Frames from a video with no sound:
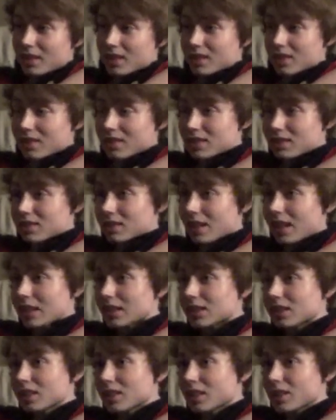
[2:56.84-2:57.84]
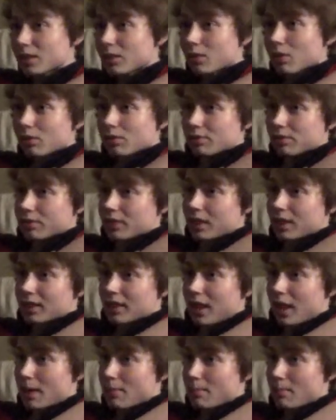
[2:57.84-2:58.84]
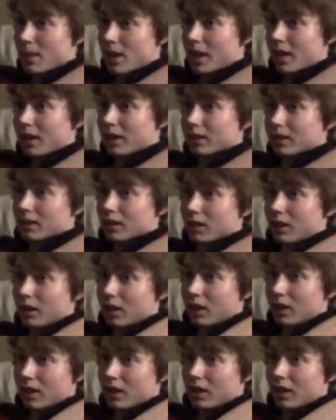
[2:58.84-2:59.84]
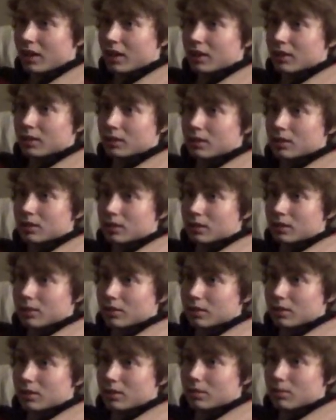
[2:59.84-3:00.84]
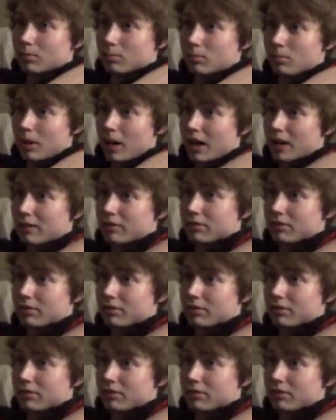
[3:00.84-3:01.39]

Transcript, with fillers: The second girlfriend I met on my